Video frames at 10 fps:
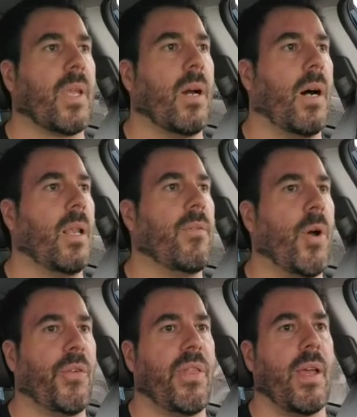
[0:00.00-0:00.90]
all of
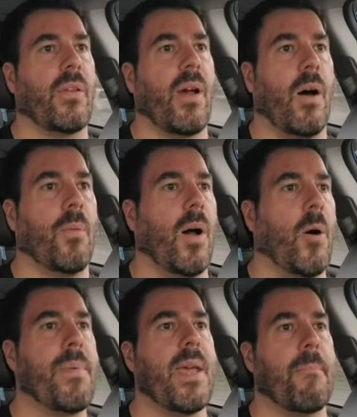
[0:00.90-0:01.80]
those things,
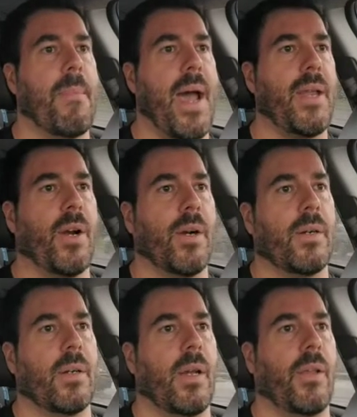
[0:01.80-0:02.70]
albeit
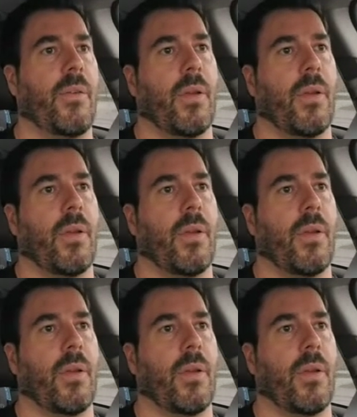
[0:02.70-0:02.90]
minor as